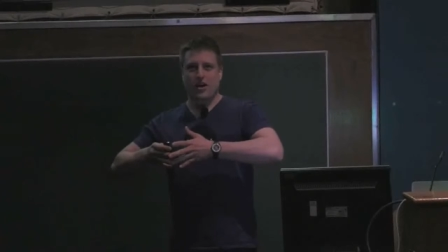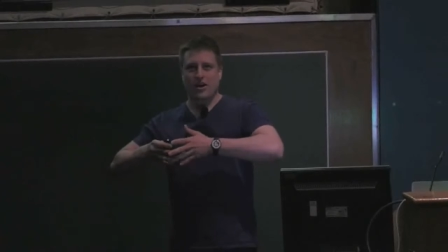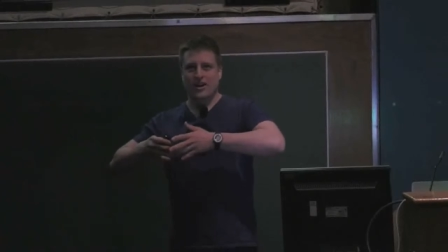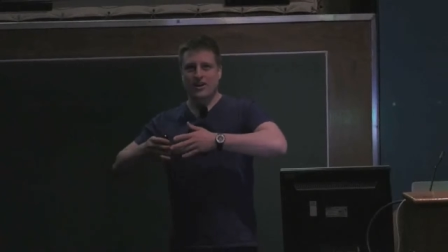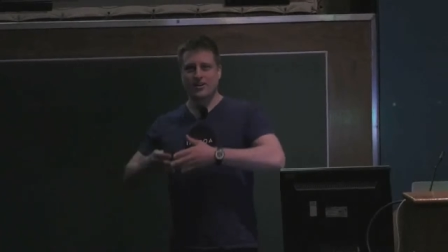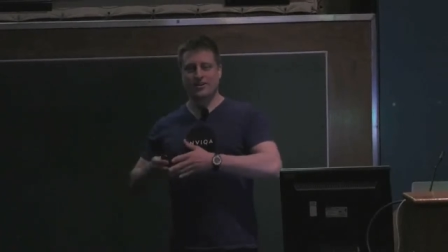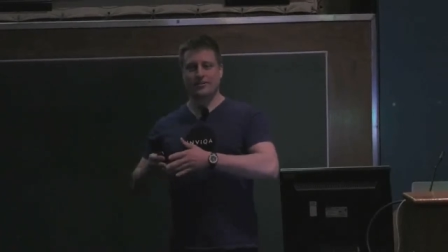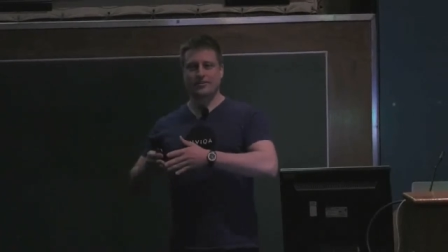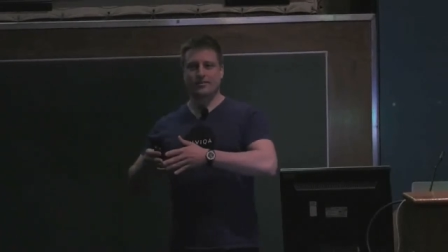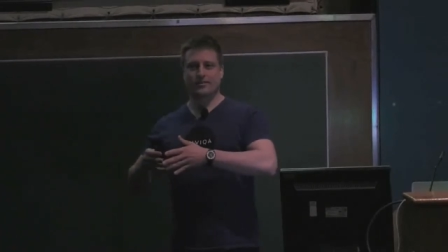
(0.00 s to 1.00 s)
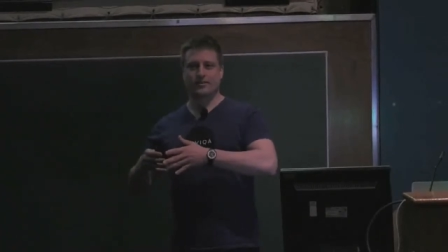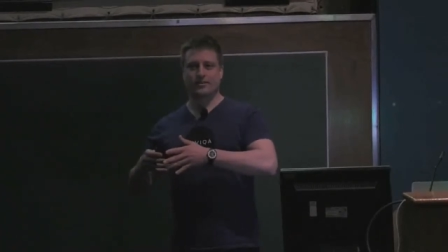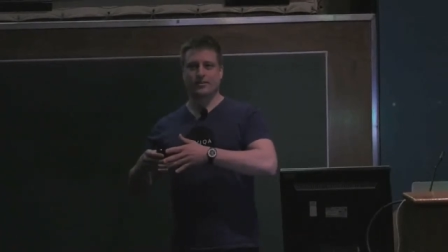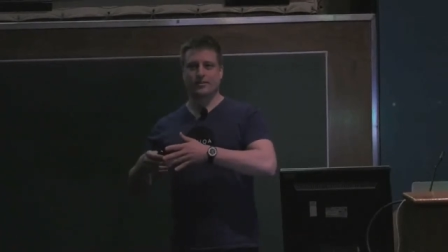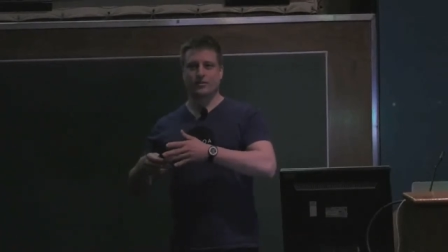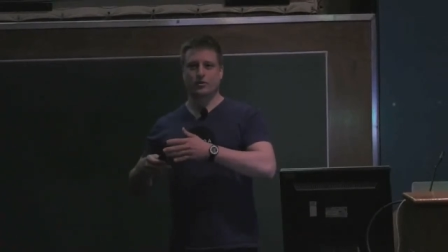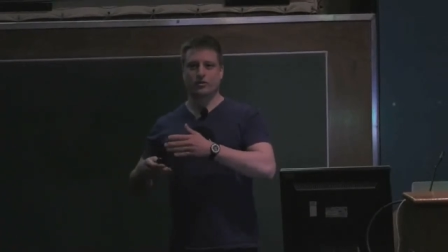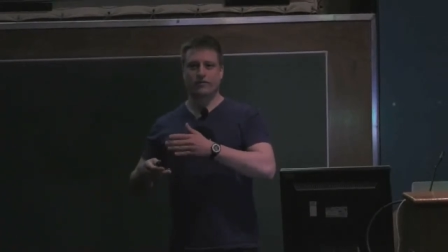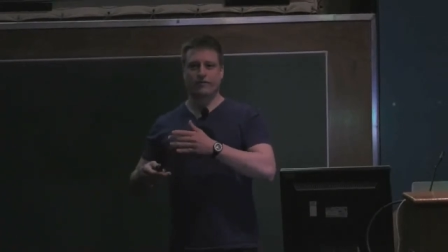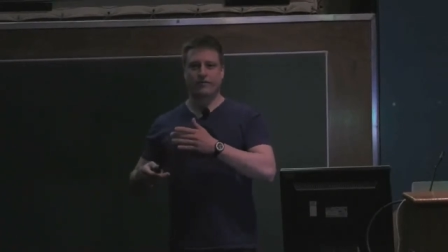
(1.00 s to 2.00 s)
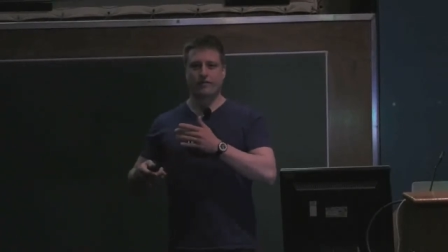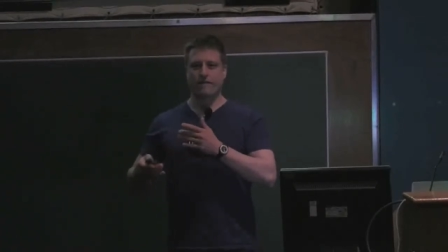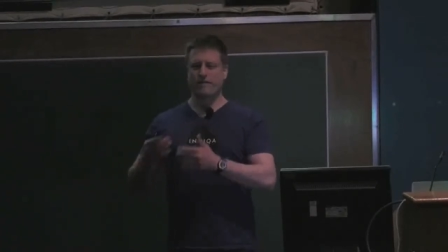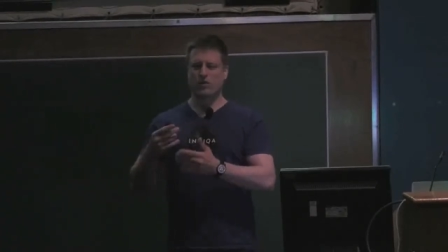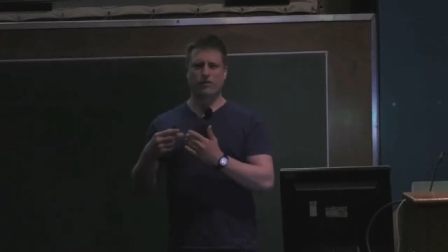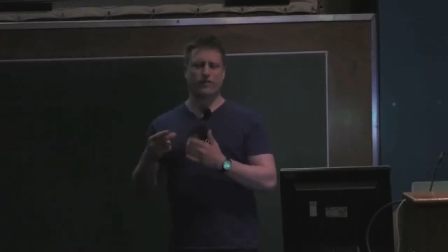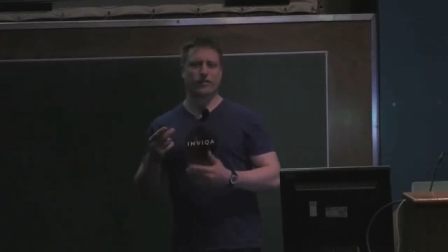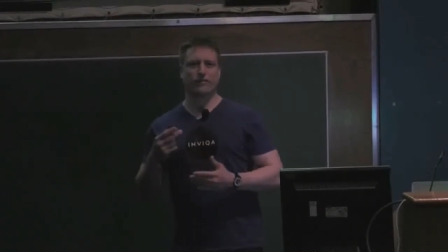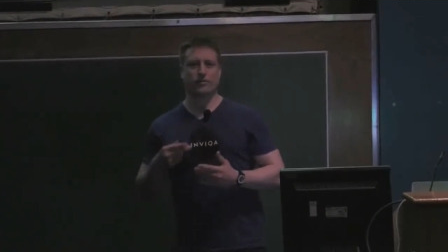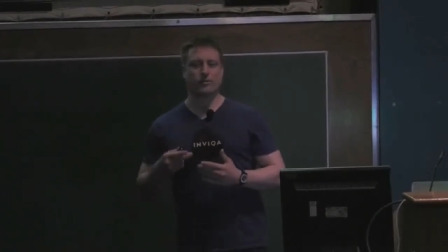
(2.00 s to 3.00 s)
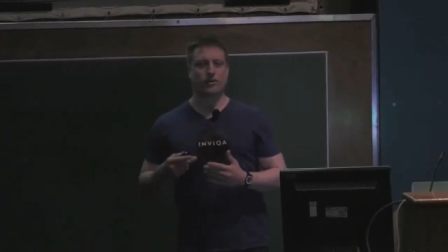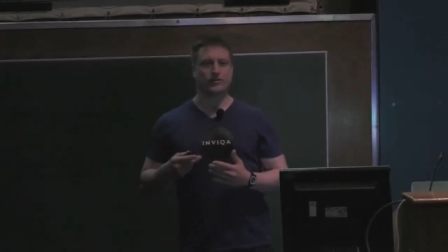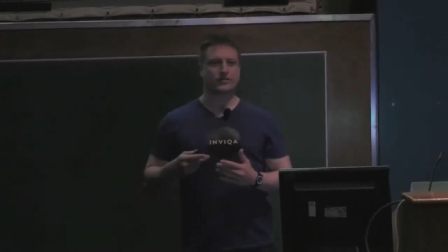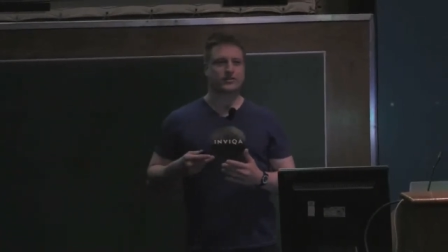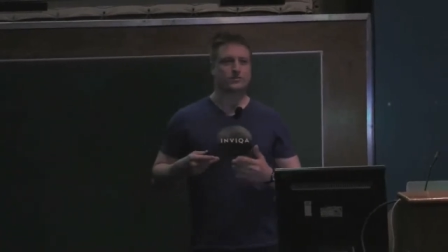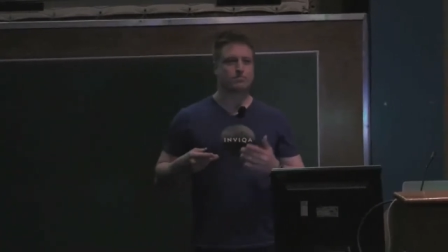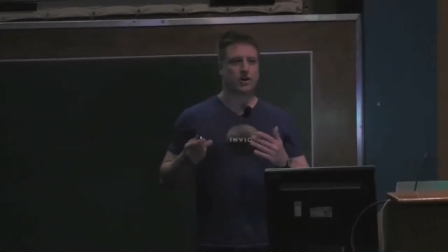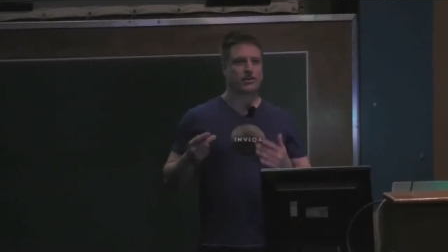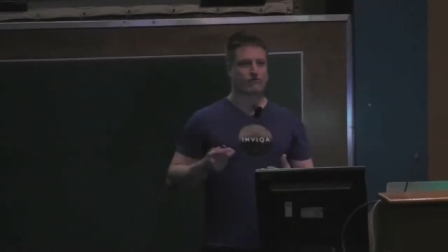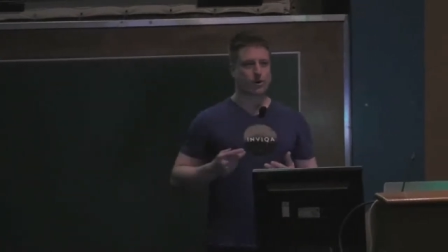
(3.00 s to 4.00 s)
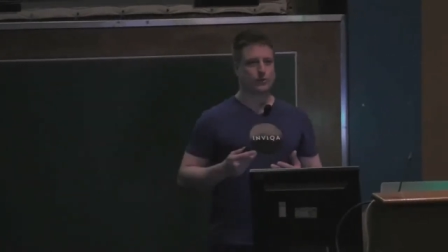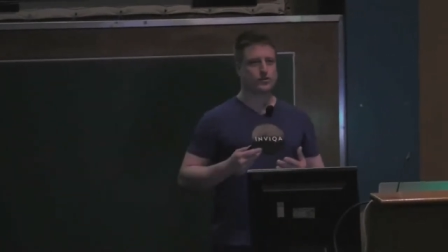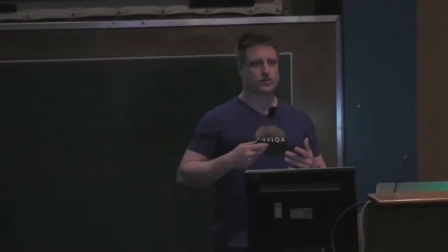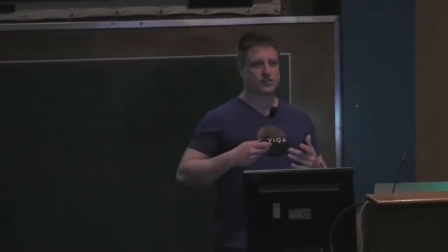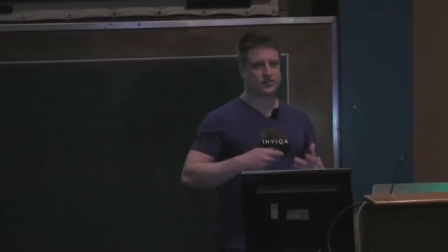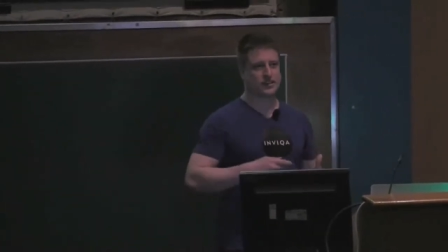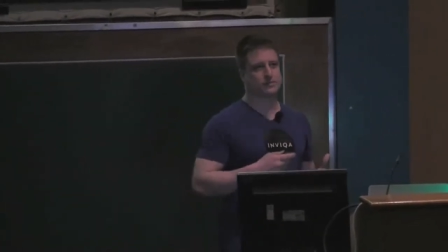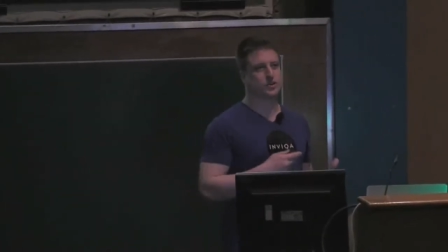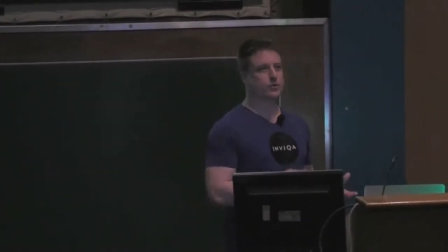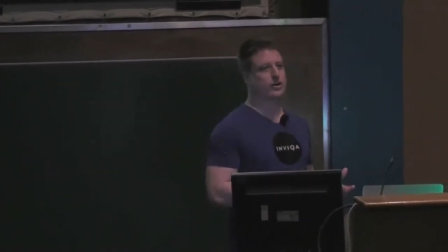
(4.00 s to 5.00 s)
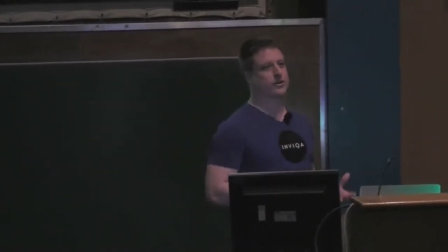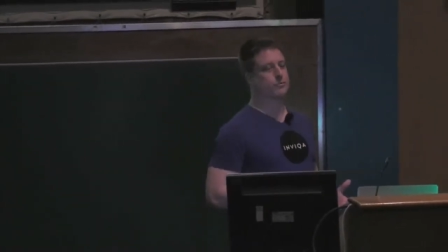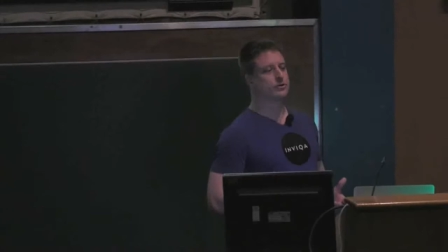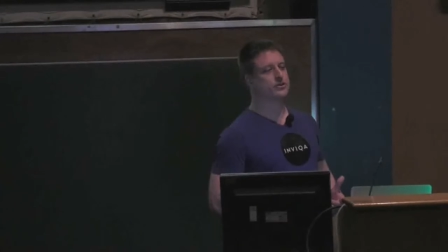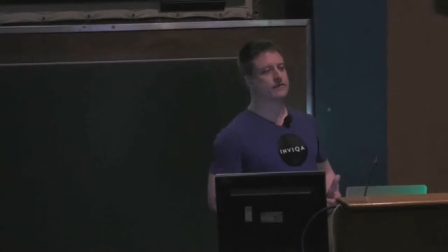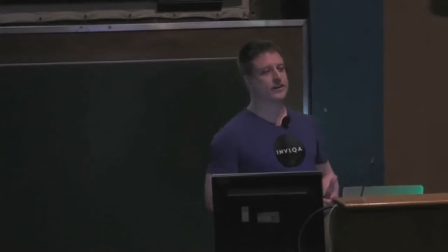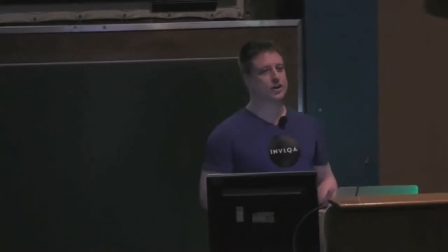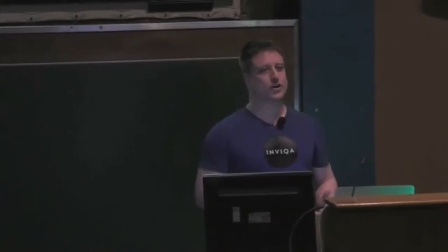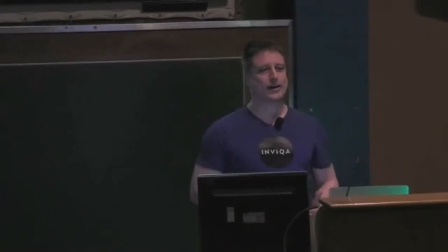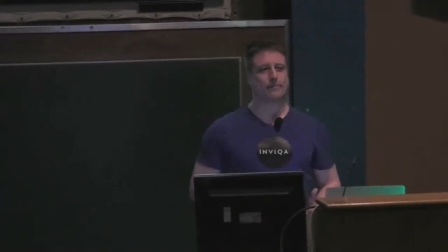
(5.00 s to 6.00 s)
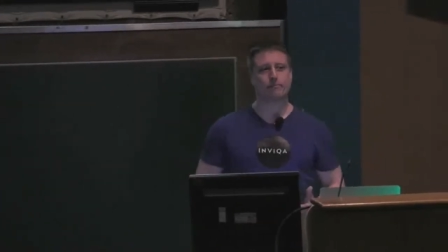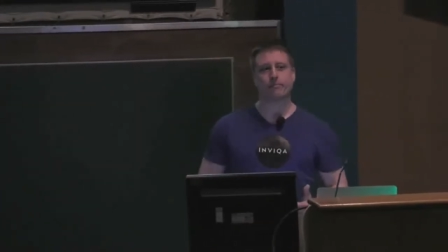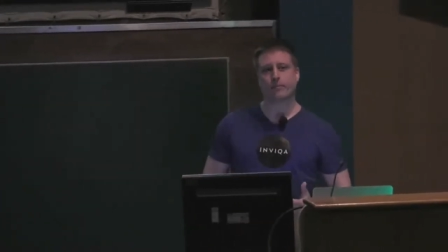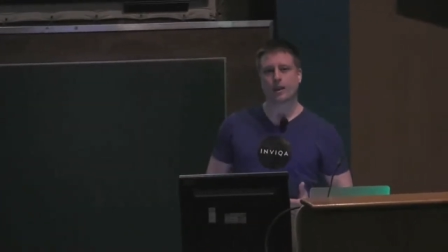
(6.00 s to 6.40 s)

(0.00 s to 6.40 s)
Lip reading: I learnt a sort of 4 or 5 commands by rote that seemed to work most of the time,